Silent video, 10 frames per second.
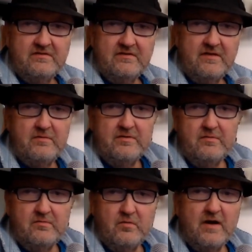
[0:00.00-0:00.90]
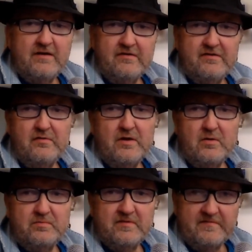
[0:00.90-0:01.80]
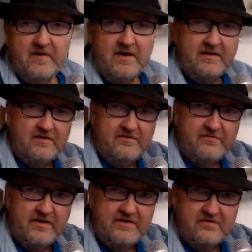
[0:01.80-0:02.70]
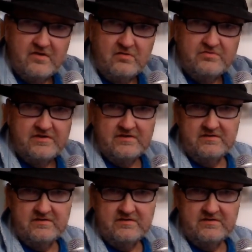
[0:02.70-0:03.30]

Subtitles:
They were the writers who helped define Australian culture.